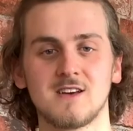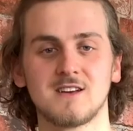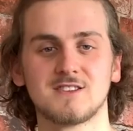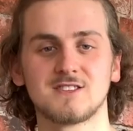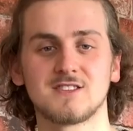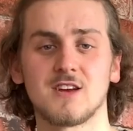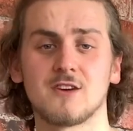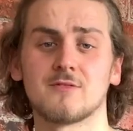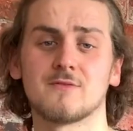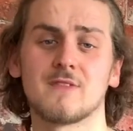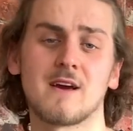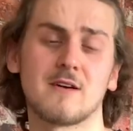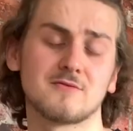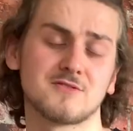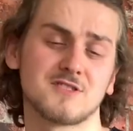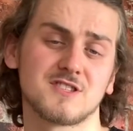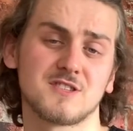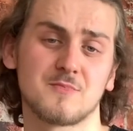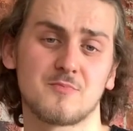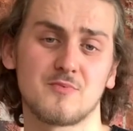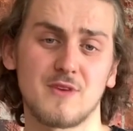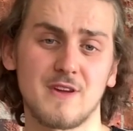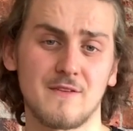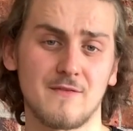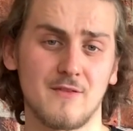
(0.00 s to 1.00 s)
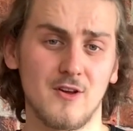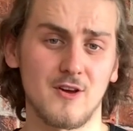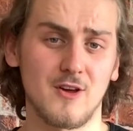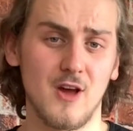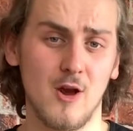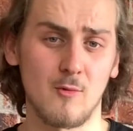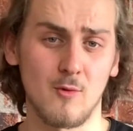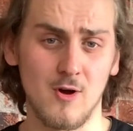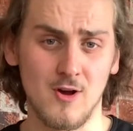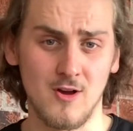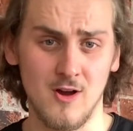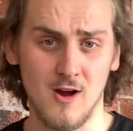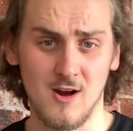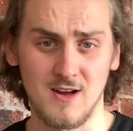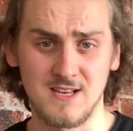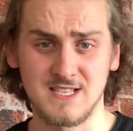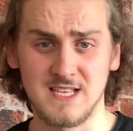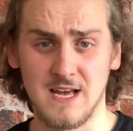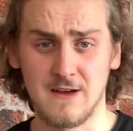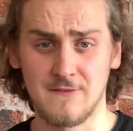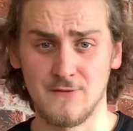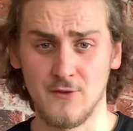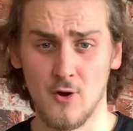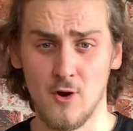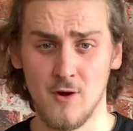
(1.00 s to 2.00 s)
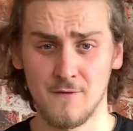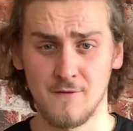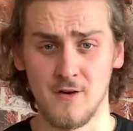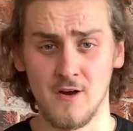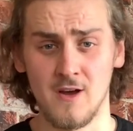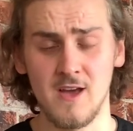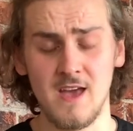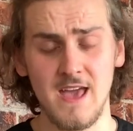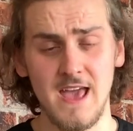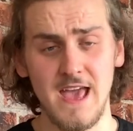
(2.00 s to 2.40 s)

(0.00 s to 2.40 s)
So that was just a brief look at what Keis have to offer.